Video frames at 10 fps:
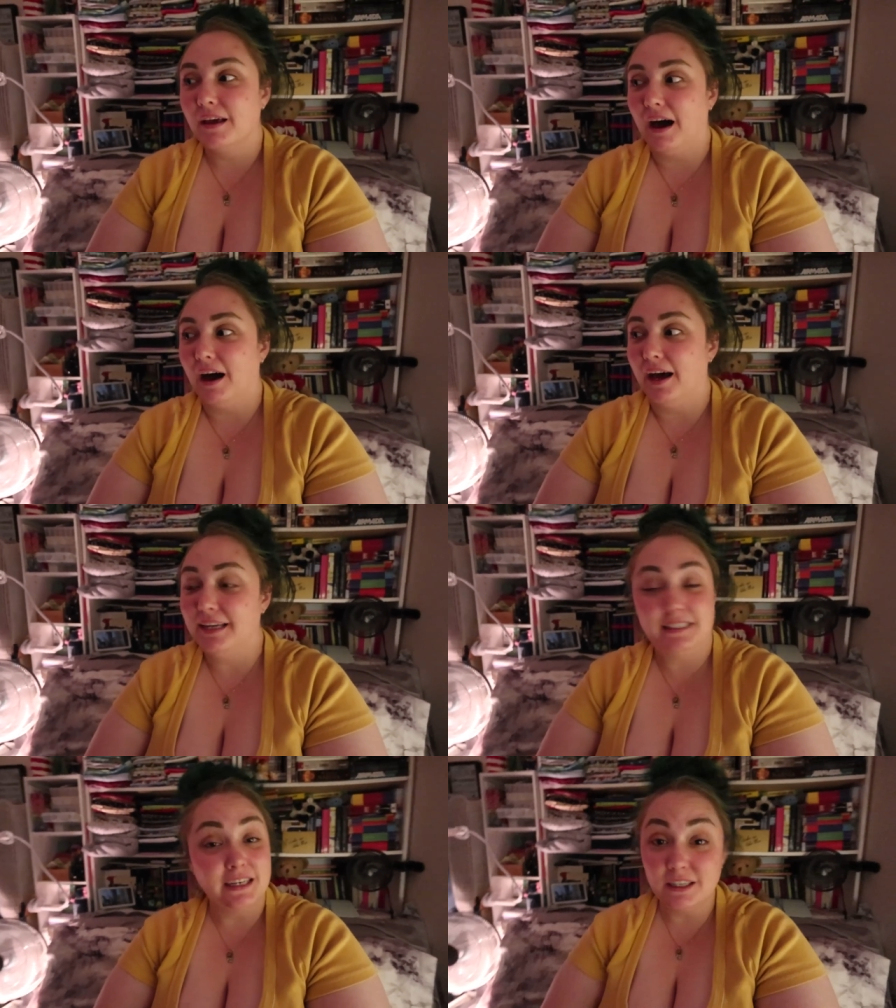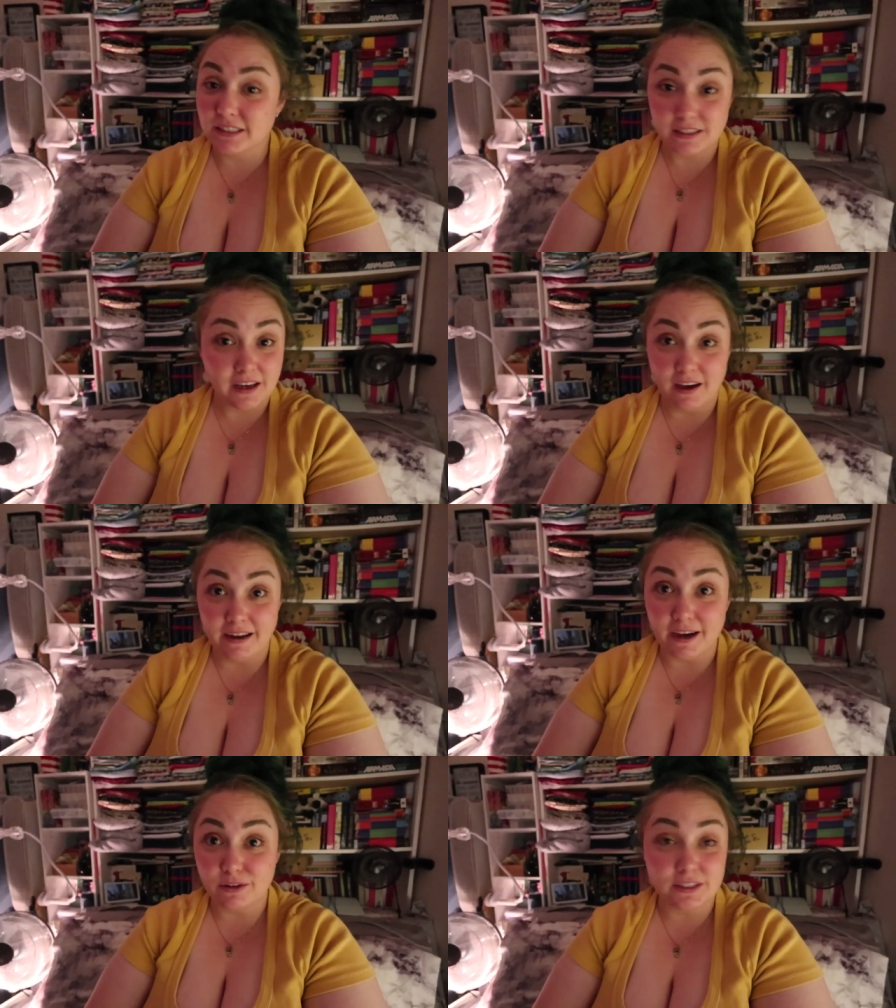I didn't
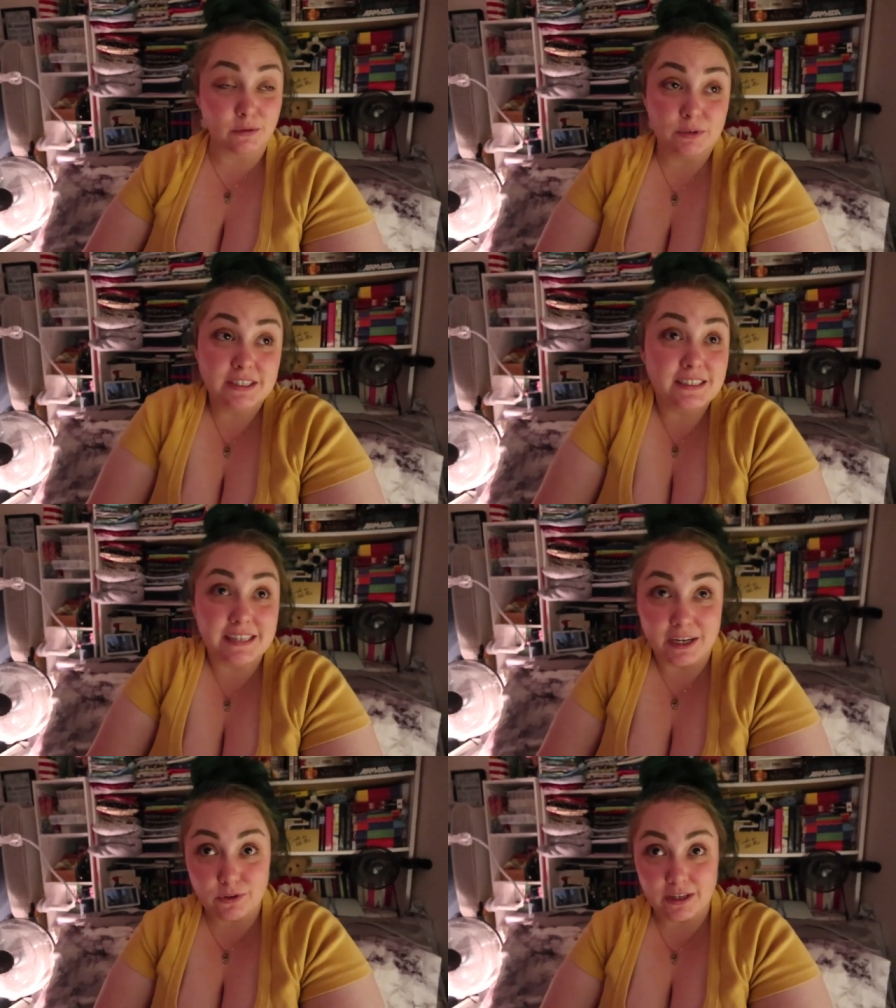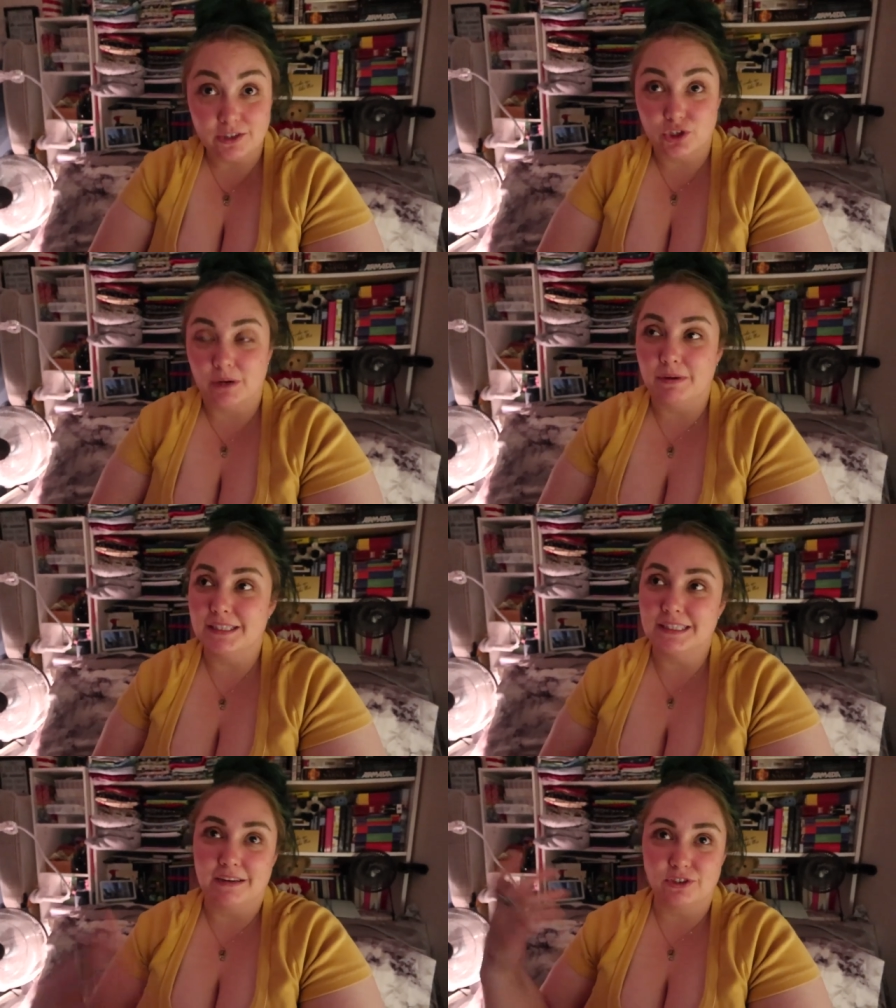announce, there wasn't a schedule that I was streaming
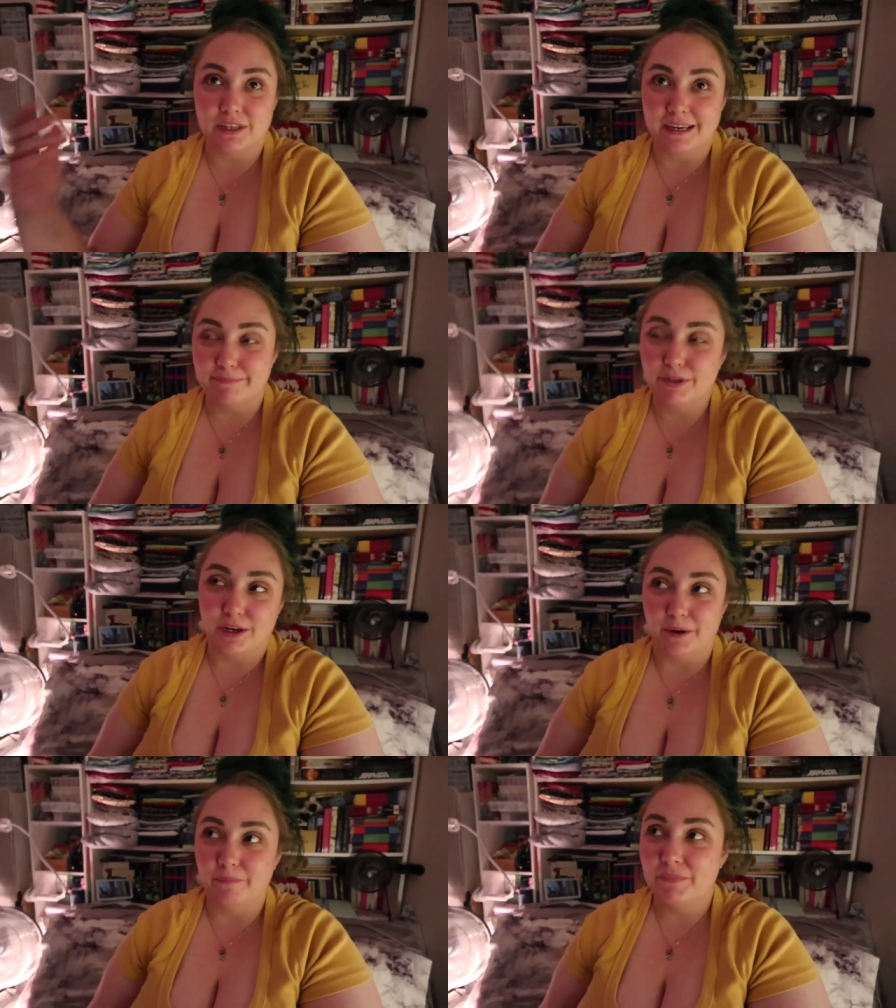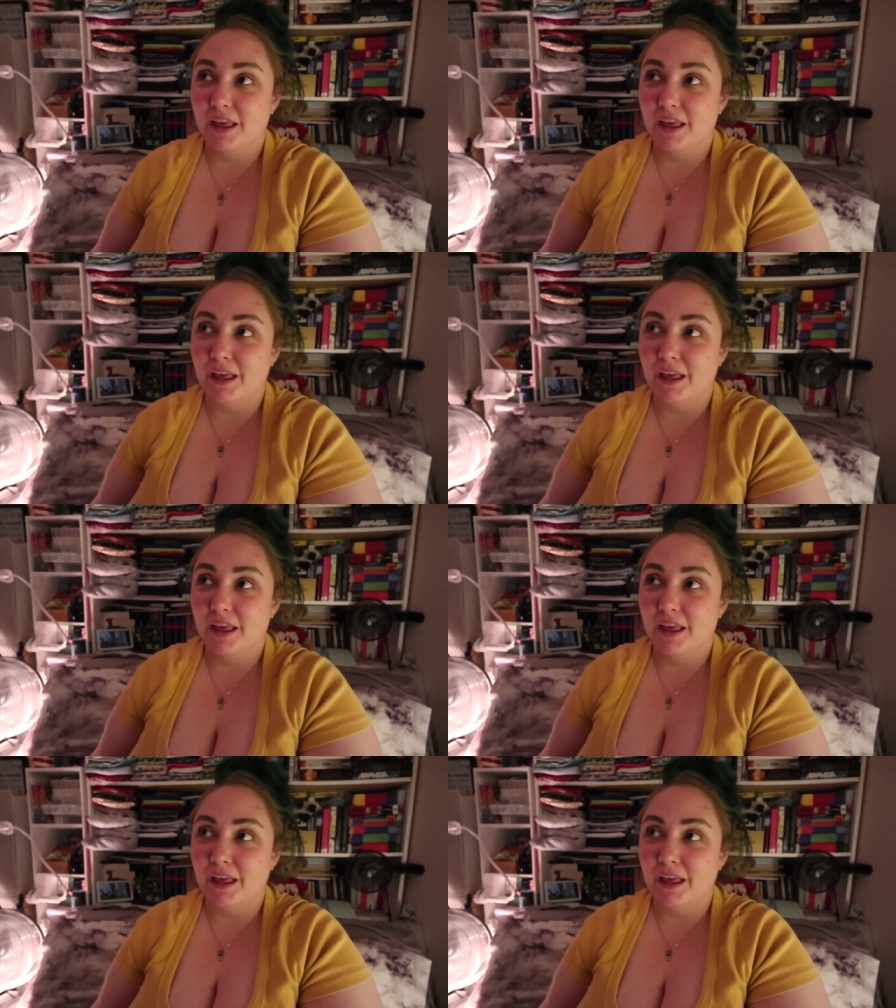and stuff, so like, you know,